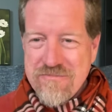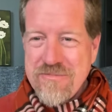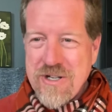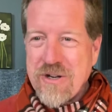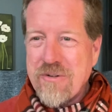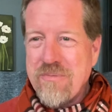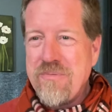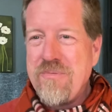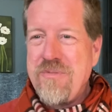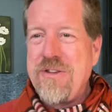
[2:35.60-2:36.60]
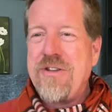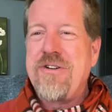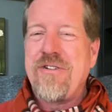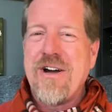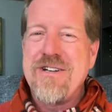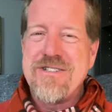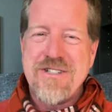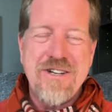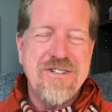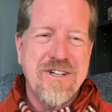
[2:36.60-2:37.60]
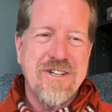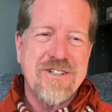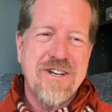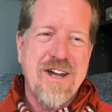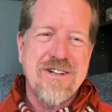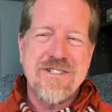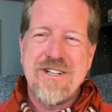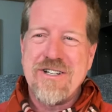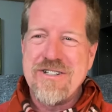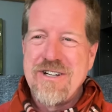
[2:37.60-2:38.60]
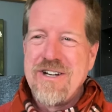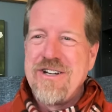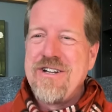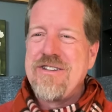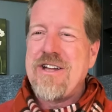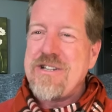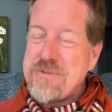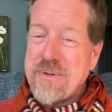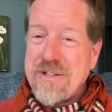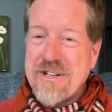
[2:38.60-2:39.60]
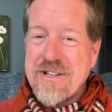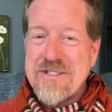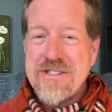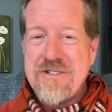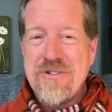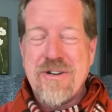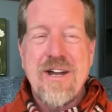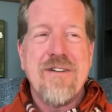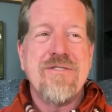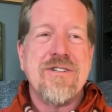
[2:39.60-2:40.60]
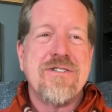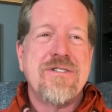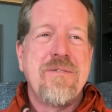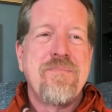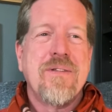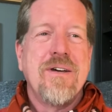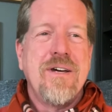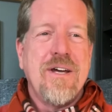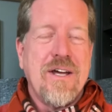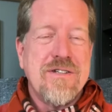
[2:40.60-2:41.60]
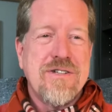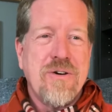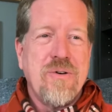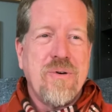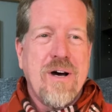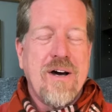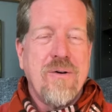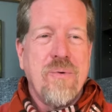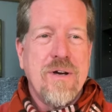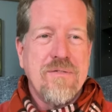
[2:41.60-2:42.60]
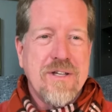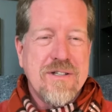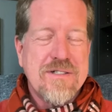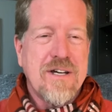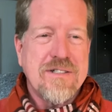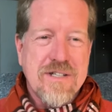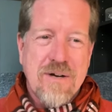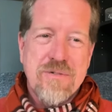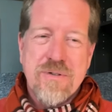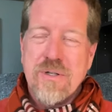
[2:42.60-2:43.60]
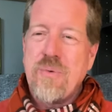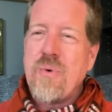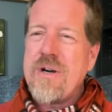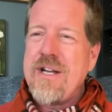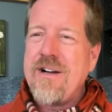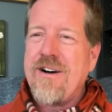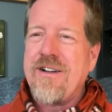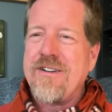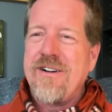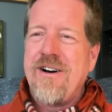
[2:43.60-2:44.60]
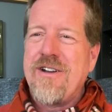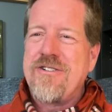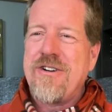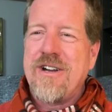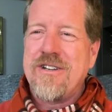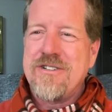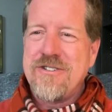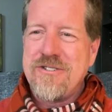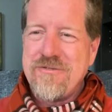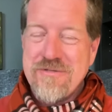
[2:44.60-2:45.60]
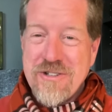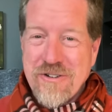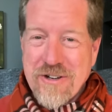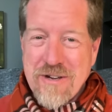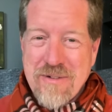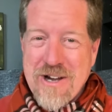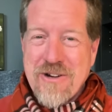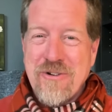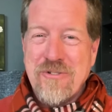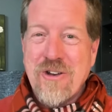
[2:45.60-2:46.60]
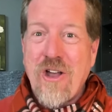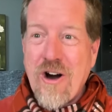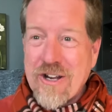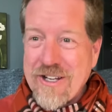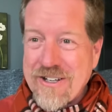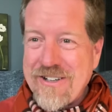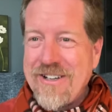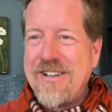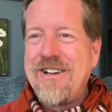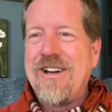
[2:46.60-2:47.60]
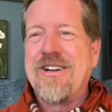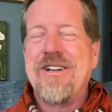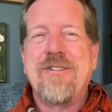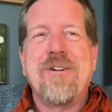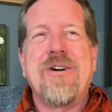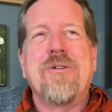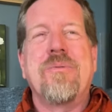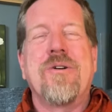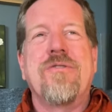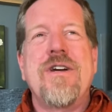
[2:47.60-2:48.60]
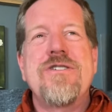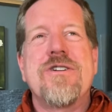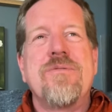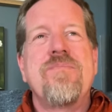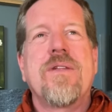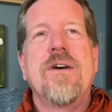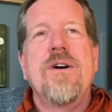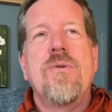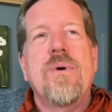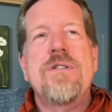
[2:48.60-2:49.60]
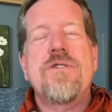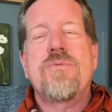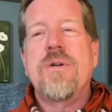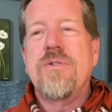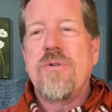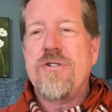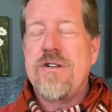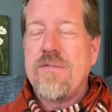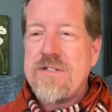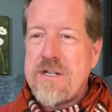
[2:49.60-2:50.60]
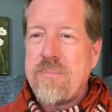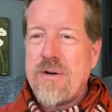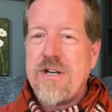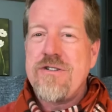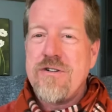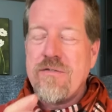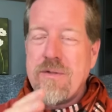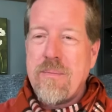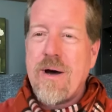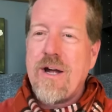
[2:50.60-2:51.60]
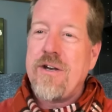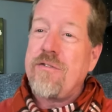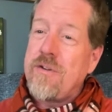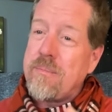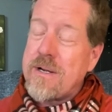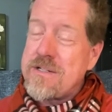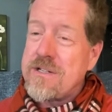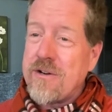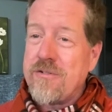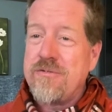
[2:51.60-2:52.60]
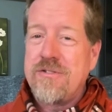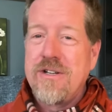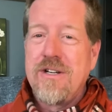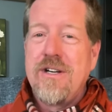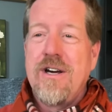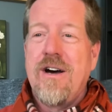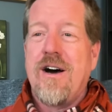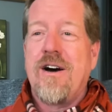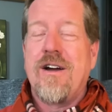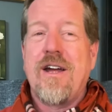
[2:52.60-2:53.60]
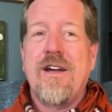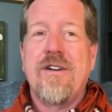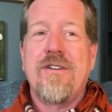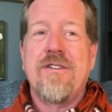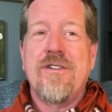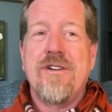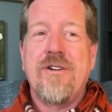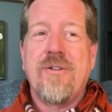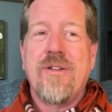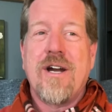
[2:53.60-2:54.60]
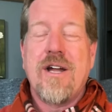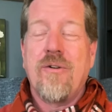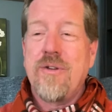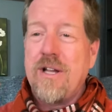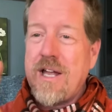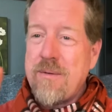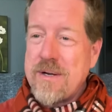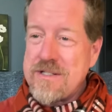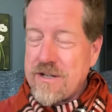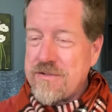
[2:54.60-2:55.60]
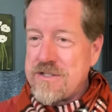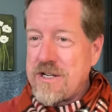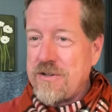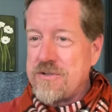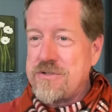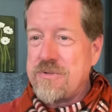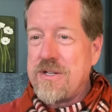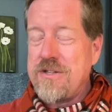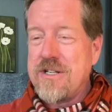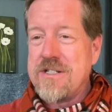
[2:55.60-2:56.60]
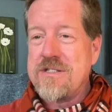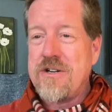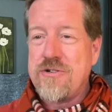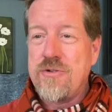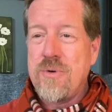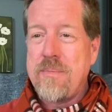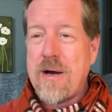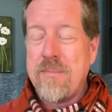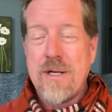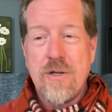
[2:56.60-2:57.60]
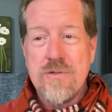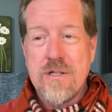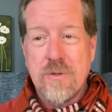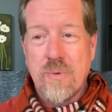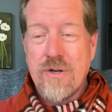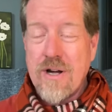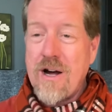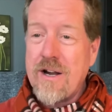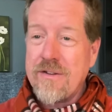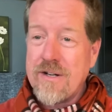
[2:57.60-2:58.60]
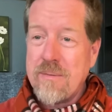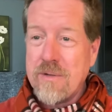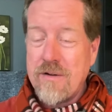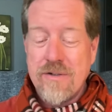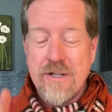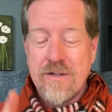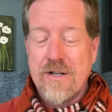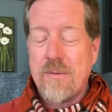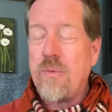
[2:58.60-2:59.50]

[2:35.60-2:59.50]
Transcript: you know, the divine is teaching it and asking it, that it's within us that you can have this. And so one of the insights that I was really working on trying to, you know, get my own longing and getting my own motivation was this real notion of the separation of the mind from myself. And, you know, that I only allow myself to say those three things that are true about me using the word I, that I'm loving, that I'm